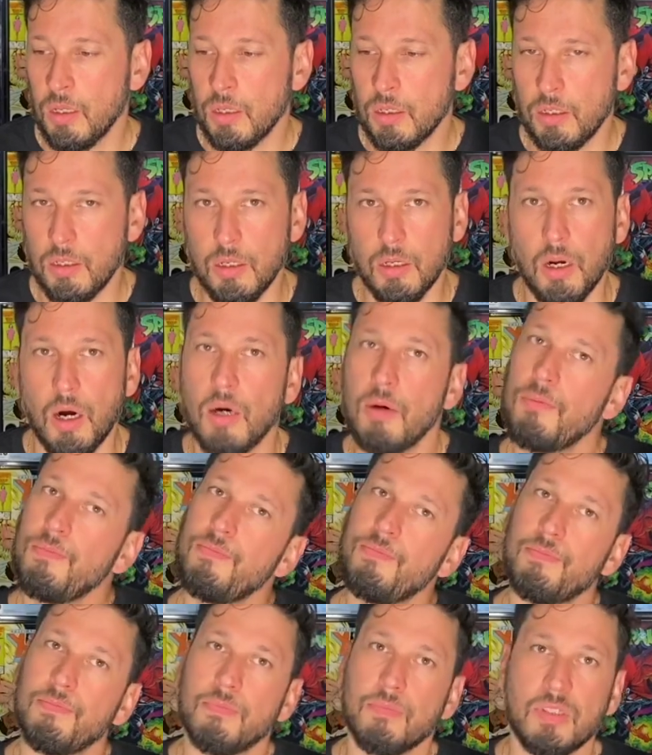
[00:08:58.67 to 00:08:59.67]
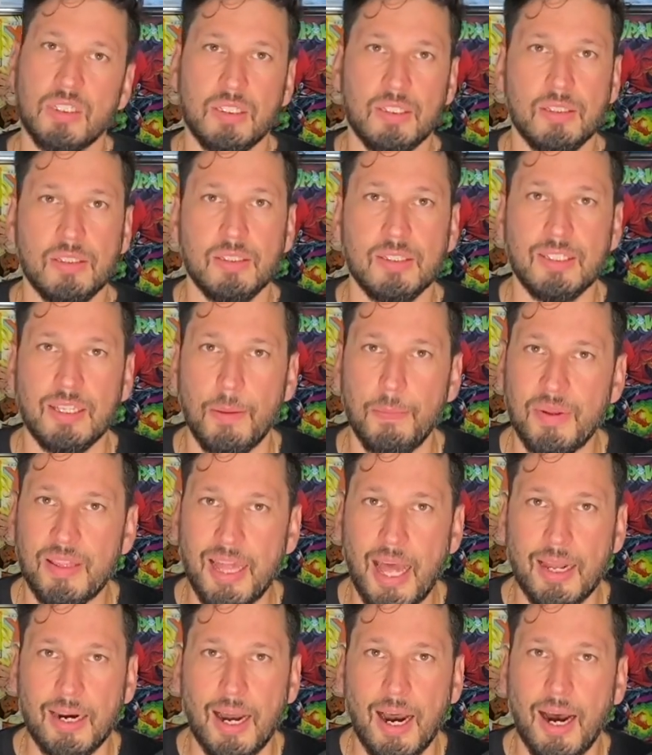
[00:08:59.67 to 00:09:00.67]
you know, send me
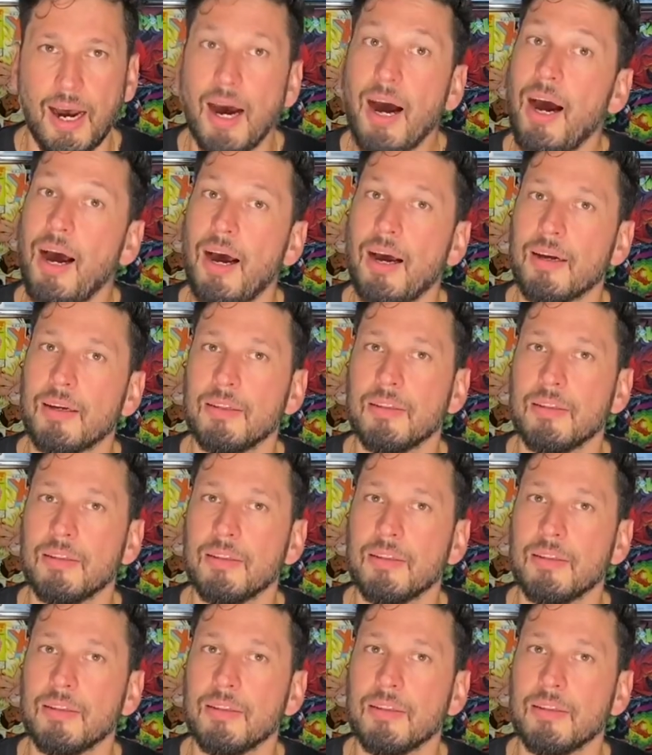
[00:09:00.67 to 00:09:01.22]
that aha.